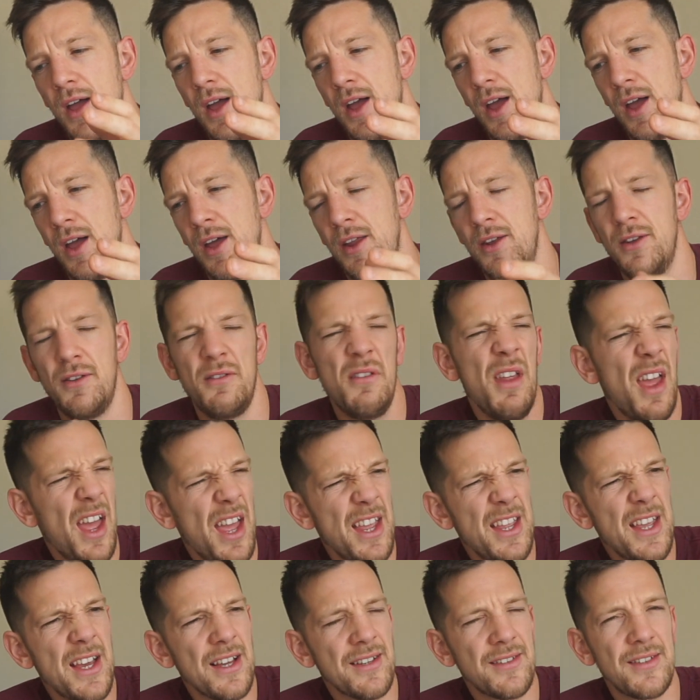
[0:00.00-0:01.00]
And
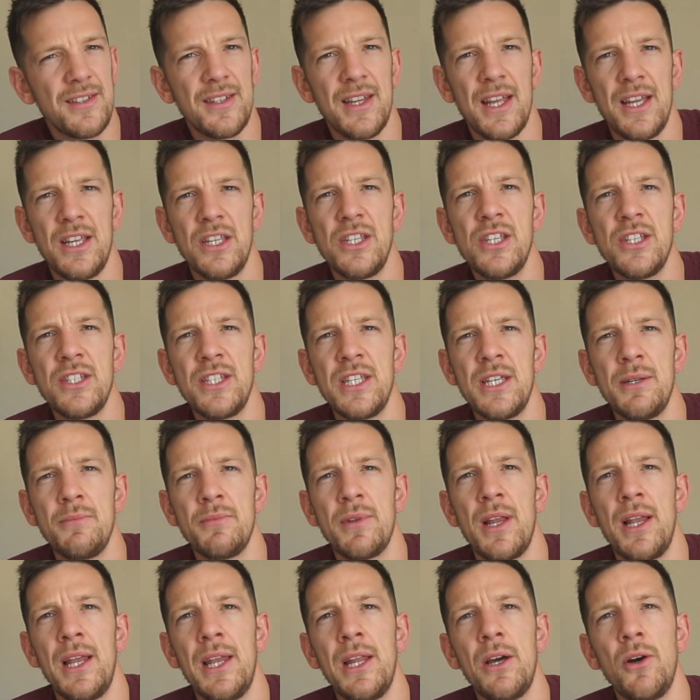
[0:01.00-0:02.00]
yesterday she seemed
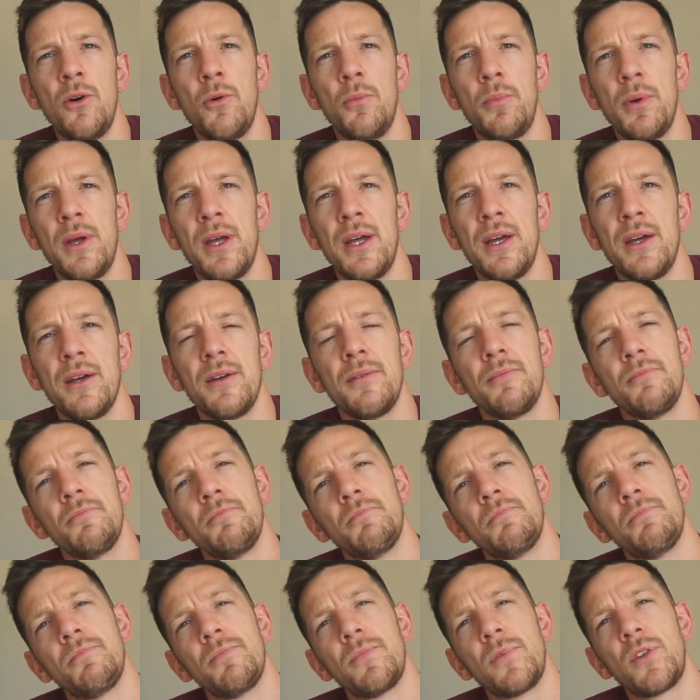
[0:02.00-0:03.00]
a little bit
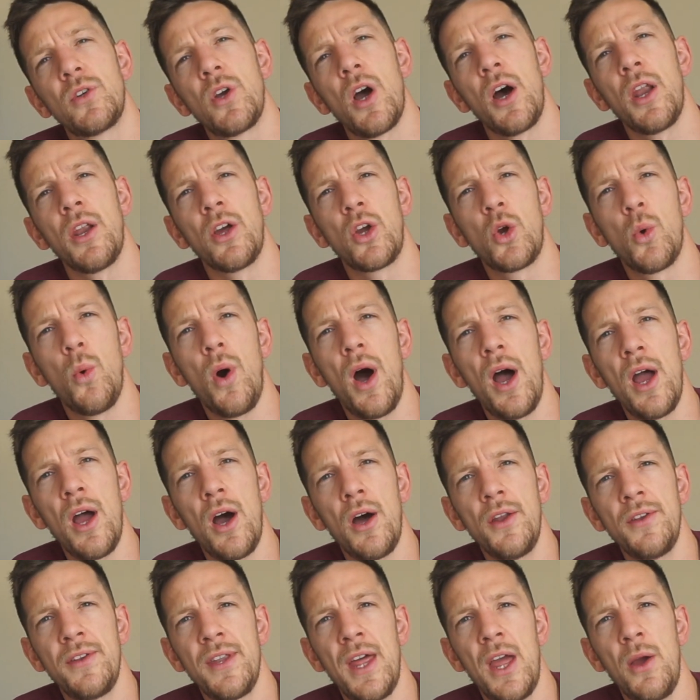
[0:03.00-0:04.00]
kind of quiet
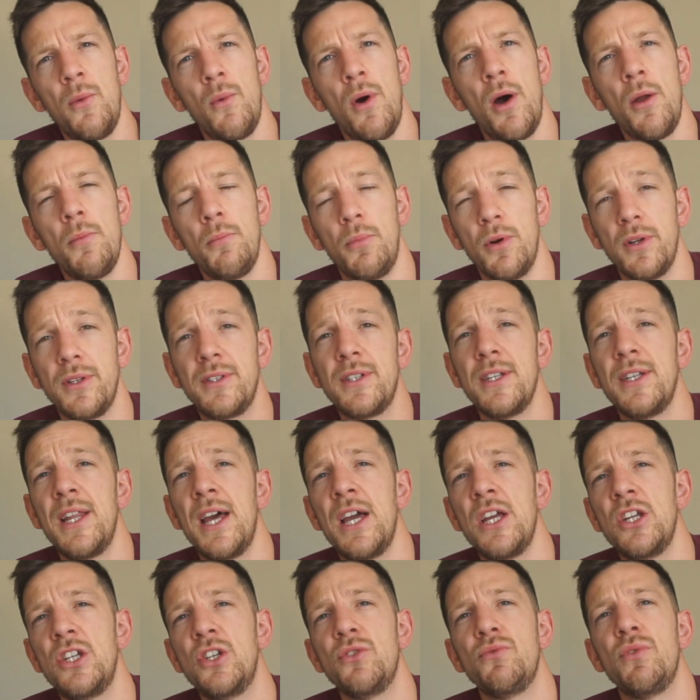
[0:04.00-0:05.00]
on day 1, but
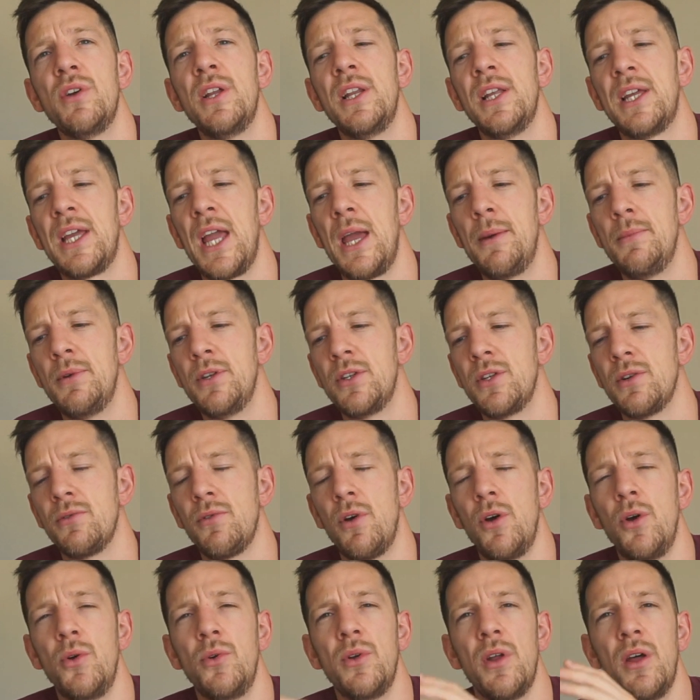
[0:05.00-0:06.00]
today she really came into her
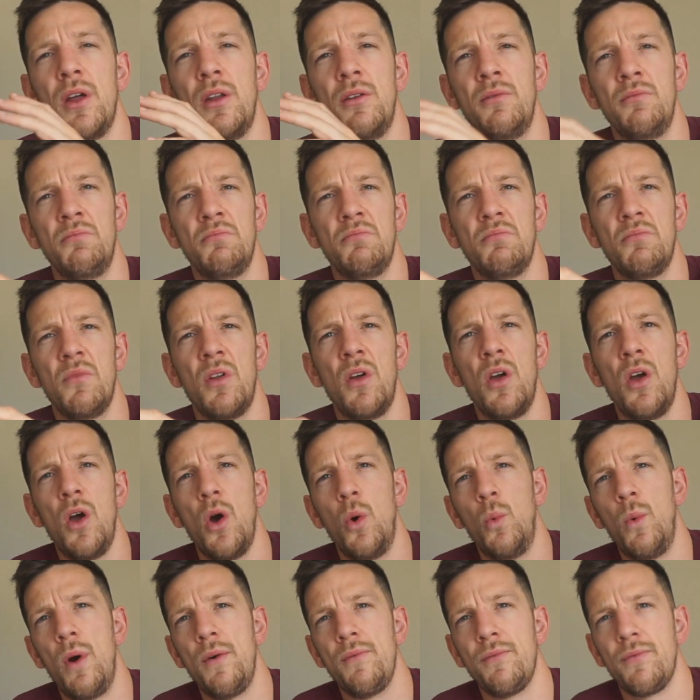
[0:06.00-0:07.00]
own and
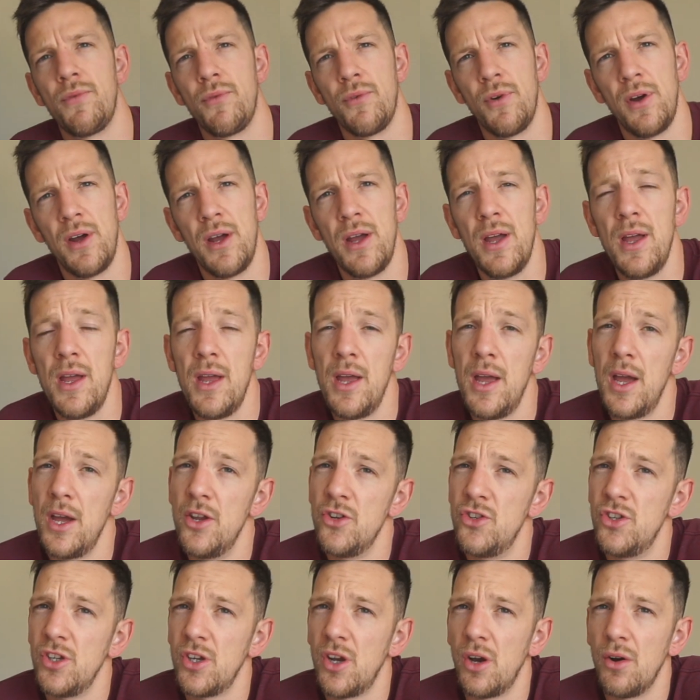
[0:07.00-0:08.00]
went for it. And
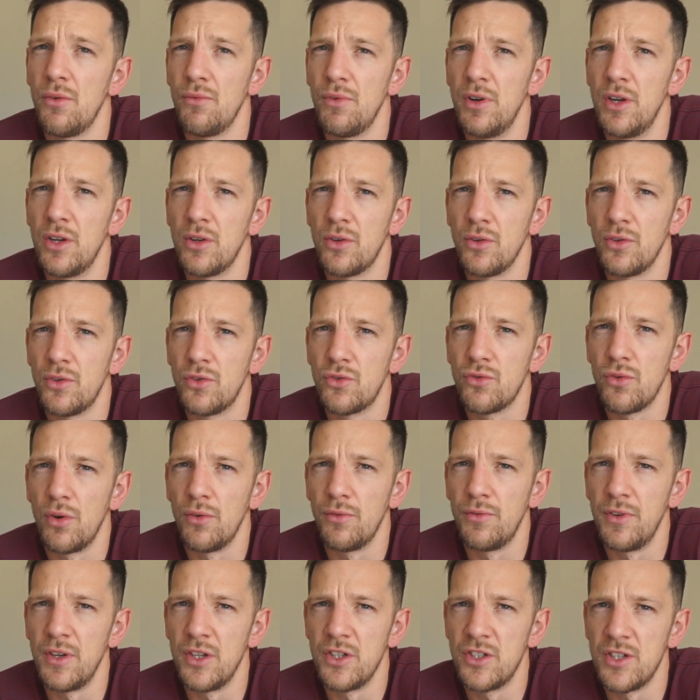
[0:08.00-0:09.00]
she got a really good strong
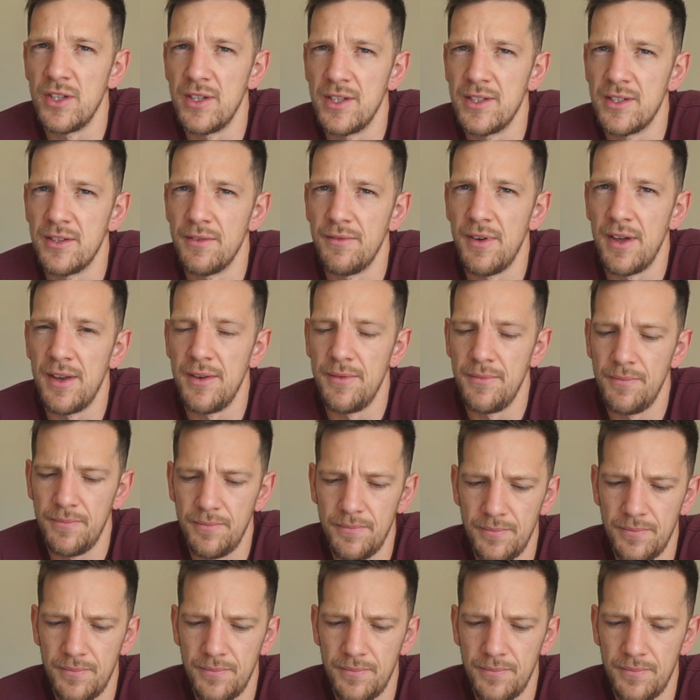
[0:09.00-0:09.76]
finish in this event.